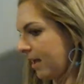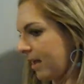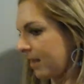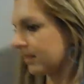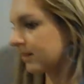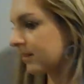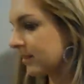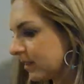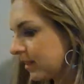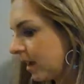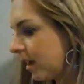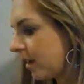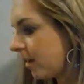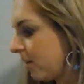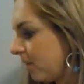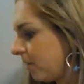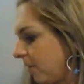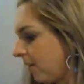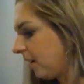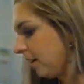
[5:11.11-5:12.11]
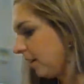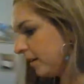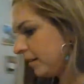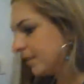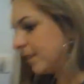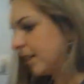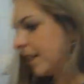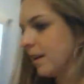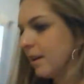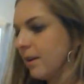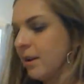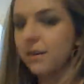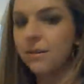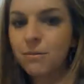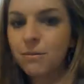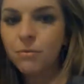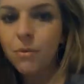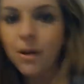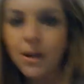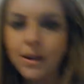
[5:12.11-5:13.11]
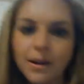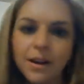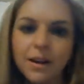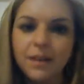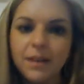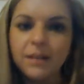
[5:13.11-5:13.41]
So I was like, why not